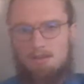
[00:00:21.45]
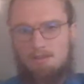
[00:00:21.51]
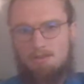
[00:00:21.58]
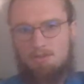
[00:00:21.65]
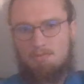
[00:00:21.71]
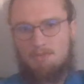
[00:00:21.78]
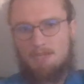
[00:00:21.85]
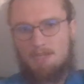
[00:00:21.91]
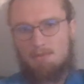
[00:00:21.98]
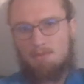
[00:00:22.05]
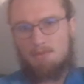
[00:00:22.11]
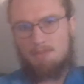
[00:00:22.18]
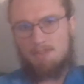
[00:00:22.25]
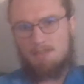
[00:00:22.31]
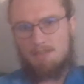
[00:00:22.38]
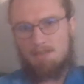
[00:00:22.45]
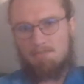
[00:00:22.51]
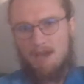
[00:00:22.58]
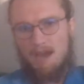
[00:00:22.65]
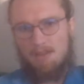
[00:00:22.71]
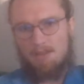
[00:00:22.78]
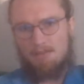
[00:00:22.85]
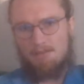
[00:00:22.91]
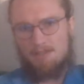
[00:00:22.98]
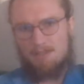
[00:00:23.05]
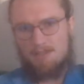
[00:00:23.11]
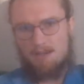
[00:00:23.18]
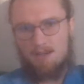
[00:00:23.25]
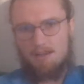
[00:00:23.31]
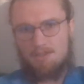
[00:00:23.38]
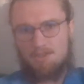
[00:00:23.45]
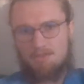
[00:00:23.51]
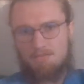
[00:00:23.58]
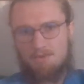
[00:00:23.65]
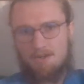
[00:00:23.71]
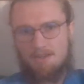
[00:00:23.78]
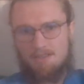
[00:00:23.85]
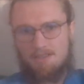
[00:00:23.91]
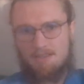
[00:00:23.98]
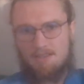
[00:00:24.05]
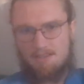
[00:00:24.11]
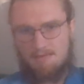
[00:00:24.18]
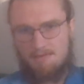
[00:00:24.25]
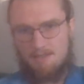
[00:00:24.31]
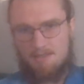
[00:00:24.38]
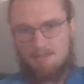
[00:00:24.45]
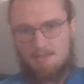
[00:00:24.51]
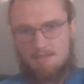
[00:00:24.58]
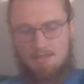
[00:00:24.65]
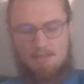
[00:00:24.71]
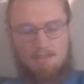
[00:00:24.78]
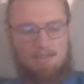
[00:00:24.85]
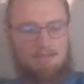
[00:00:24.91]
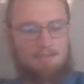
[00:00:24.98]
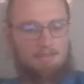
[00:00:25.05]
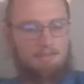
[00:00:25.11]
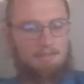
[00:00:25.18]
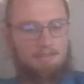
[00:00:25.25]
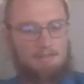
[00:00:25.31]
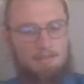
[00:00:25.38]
To begin with the pathophysiology process of this disease,